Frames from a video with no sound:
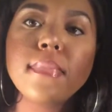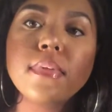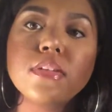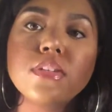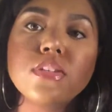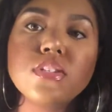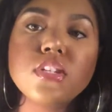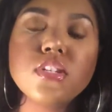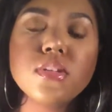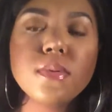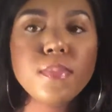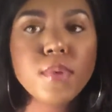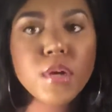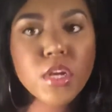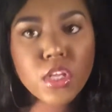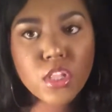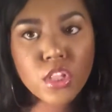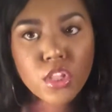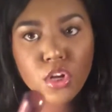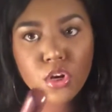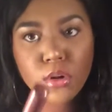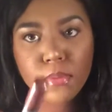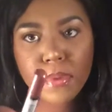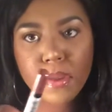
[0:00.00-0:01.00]
just to bring a
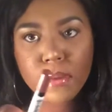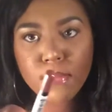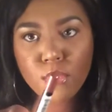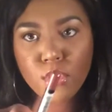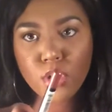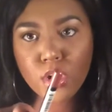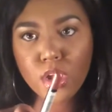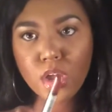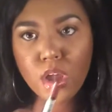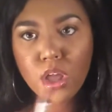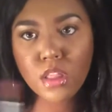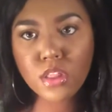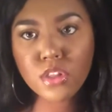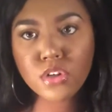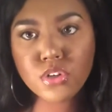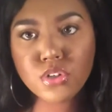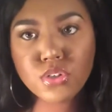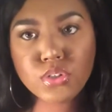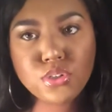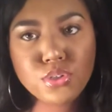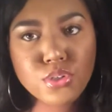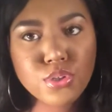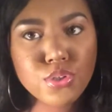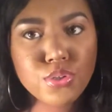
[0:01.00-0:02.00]
little bit more color
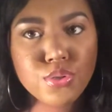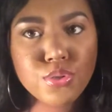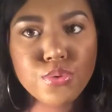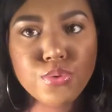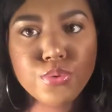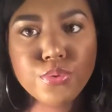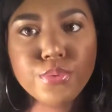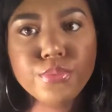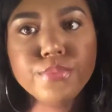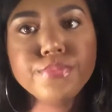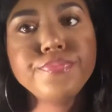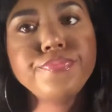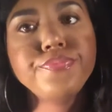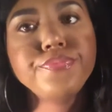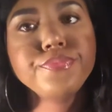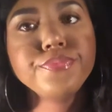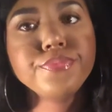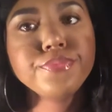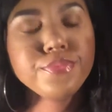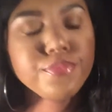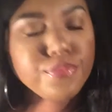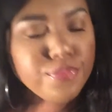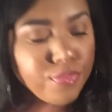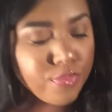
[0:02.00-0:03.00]
to
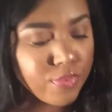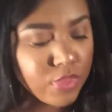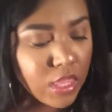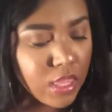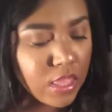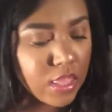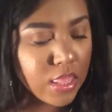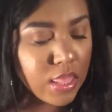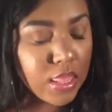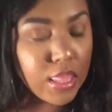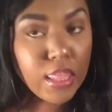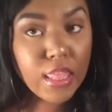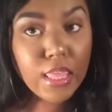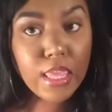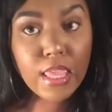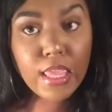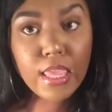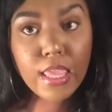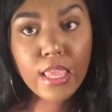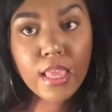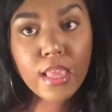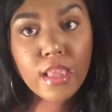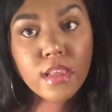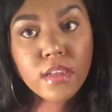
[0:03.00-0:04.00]
the